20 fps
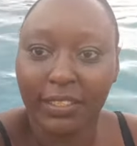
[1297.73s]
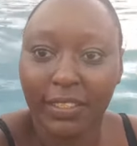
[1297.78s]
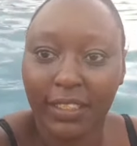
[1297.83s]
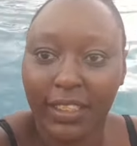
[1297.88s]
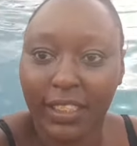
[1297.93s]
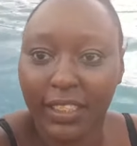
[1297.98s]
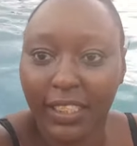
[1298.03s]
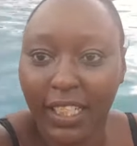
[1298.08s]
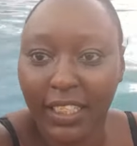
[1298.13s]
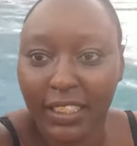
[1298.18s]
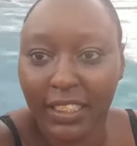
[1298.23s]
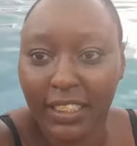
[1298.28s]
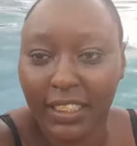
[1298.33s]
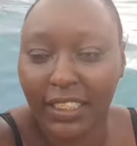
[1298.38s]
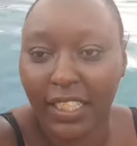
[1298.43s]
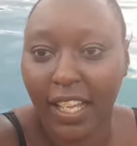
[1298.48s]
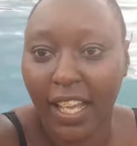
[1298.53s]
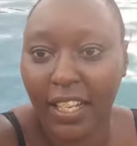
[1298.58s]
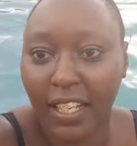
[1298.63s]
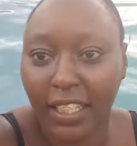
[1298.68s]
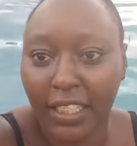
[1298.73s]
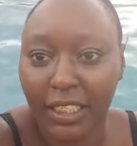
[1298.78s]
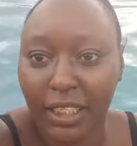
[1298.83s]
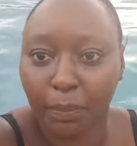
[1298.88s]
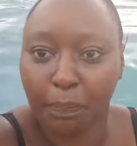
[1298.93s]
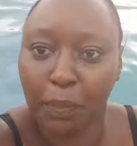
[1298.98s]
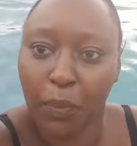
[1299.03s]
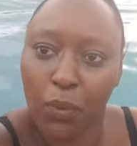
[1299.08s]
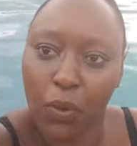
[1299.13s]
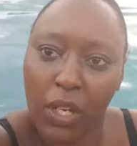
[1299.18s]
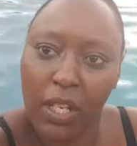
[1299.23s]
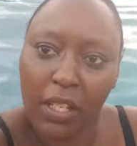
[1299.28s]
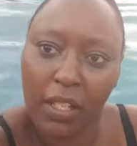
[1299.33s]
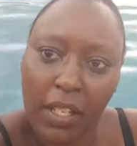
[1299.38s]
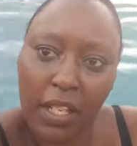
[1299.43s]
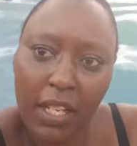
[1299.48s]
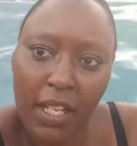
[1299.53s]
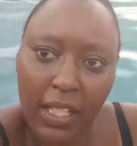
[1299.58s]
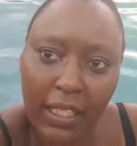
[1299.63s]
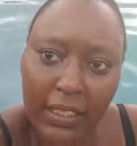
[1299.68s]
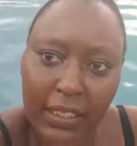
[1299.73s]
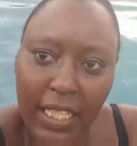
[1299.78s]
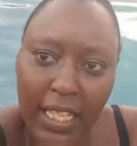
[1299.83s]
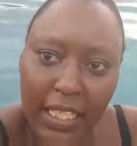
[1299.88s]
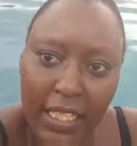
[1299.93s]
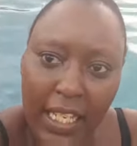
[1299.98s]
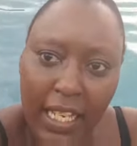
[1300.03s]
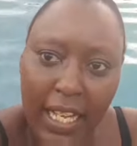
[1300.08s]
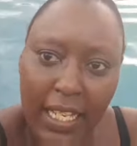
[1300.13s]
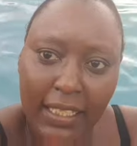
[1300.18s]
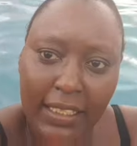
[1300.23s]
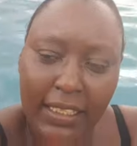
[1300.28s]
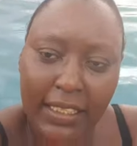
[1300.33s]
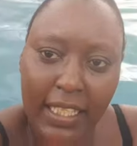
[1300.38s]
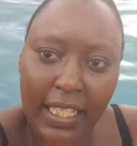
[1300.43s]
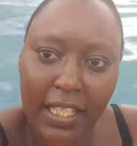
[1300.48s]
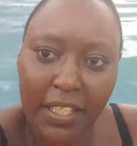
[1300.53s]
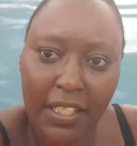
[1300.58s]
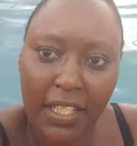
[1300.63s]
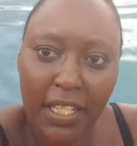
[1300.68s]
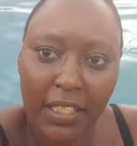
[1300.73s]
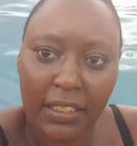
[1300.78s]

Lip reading: it's just a nice pool, it's a relaxed area,